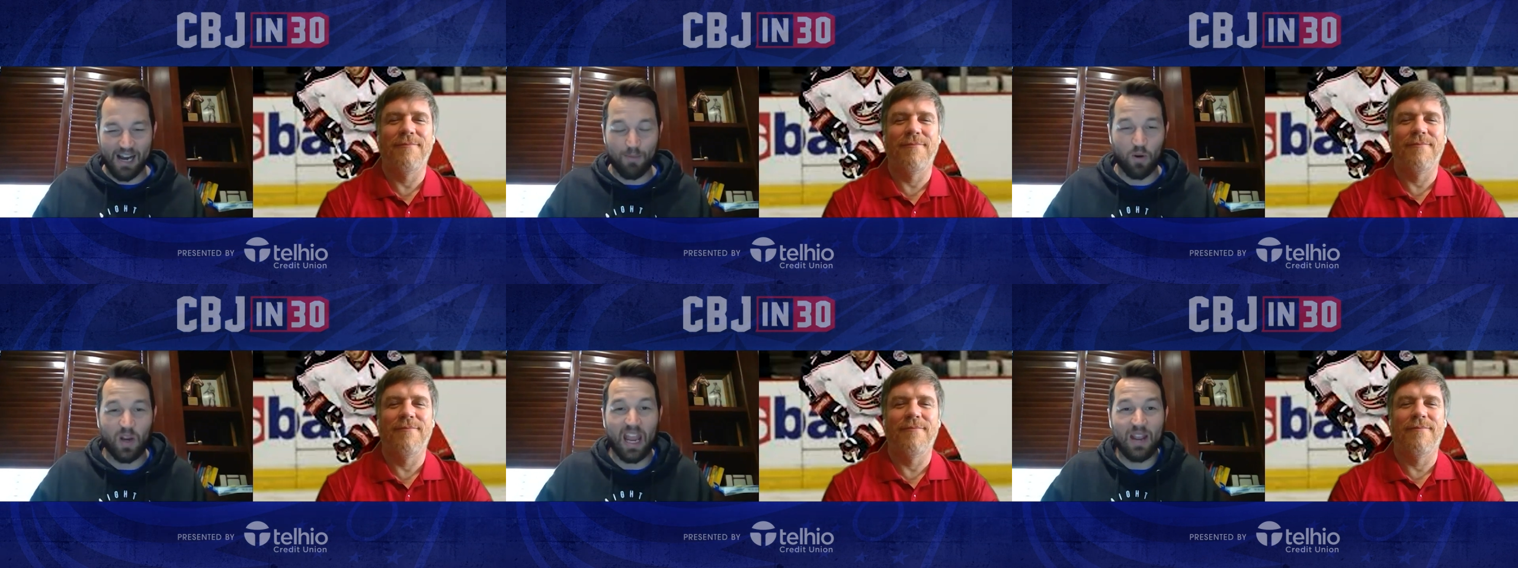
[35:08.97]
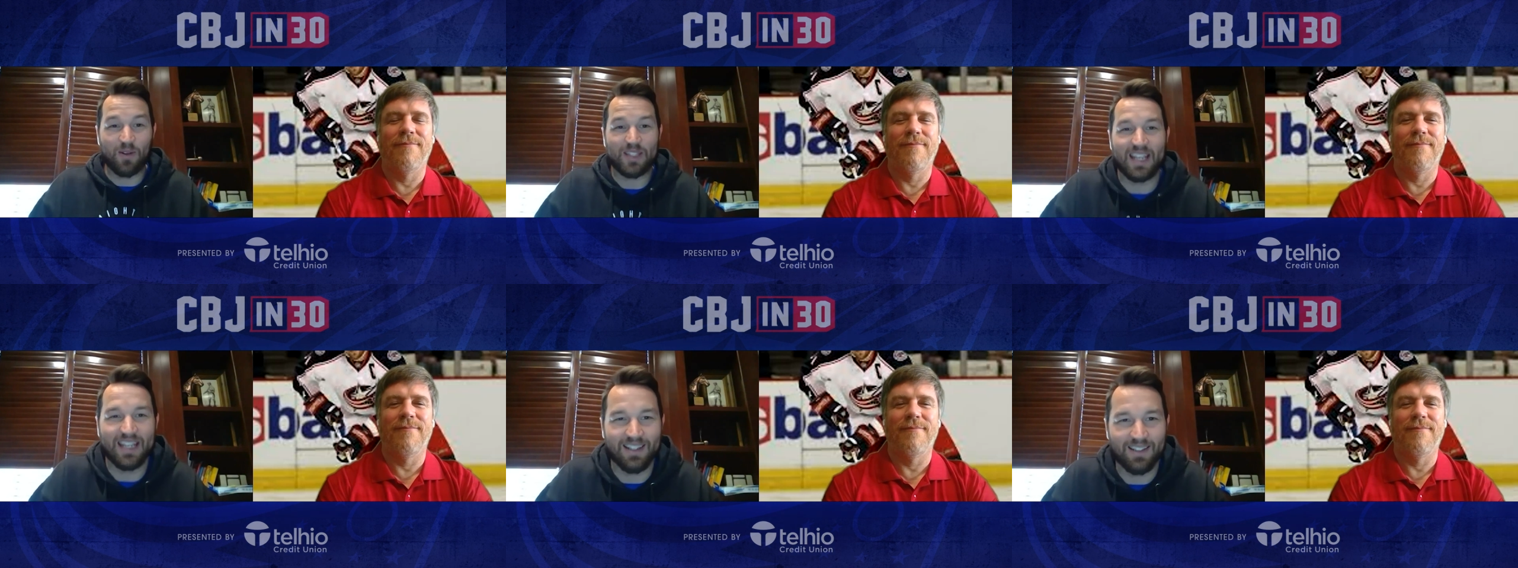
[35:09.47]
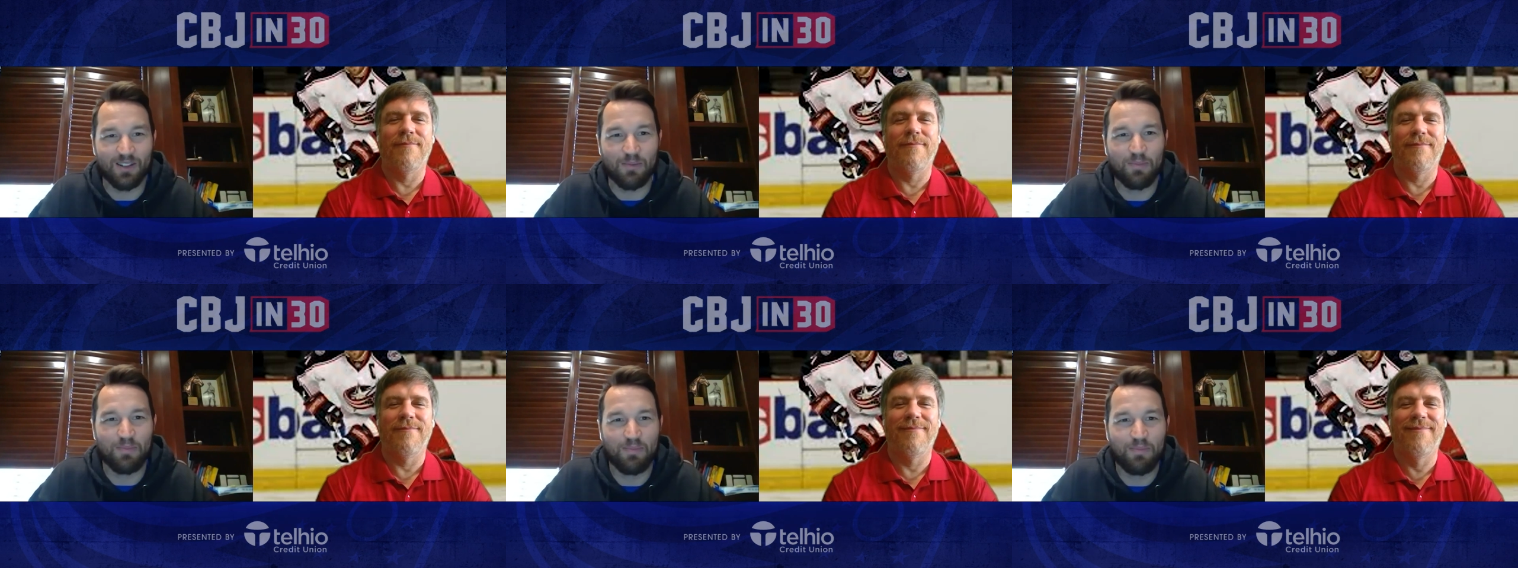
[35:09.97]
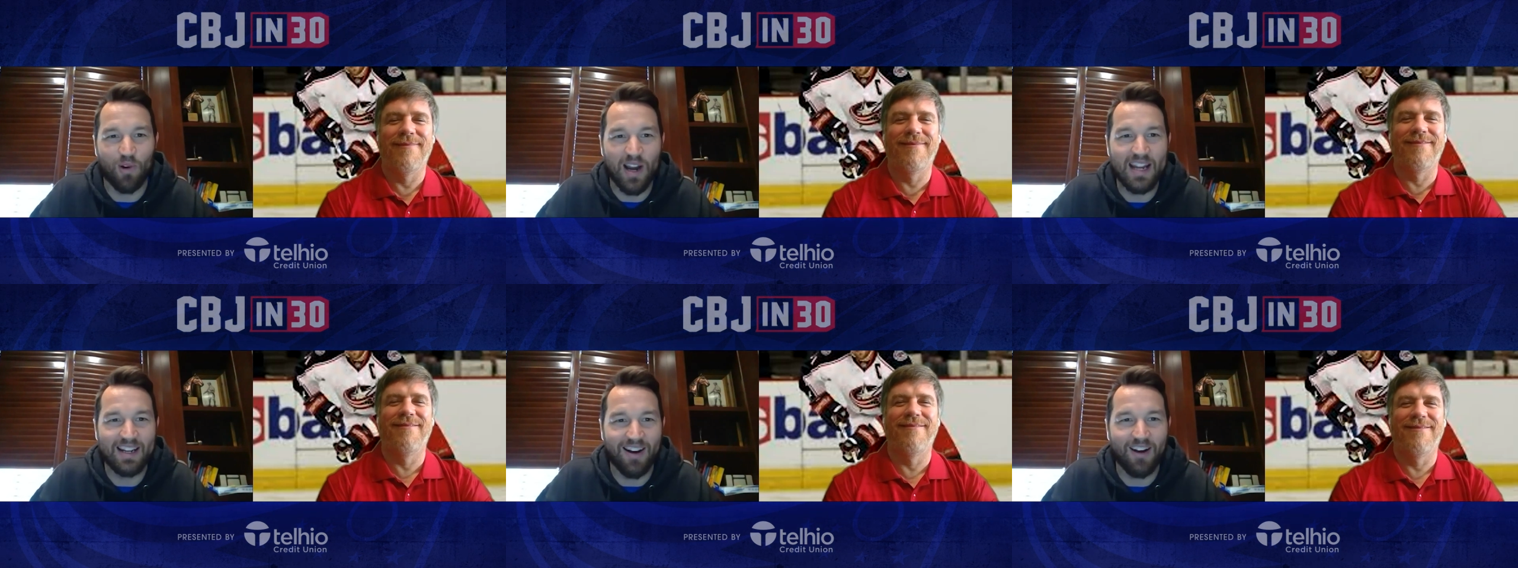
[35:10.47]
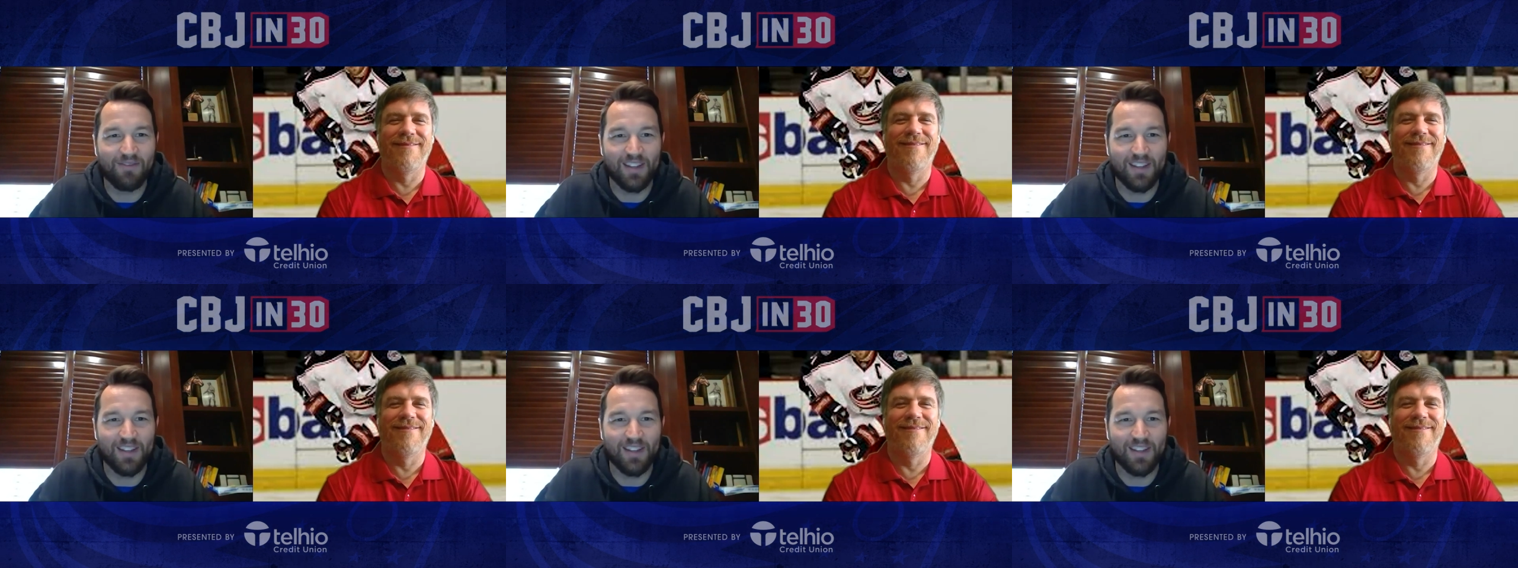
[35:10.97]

Speaker 1: I'm okay with taking a little break off the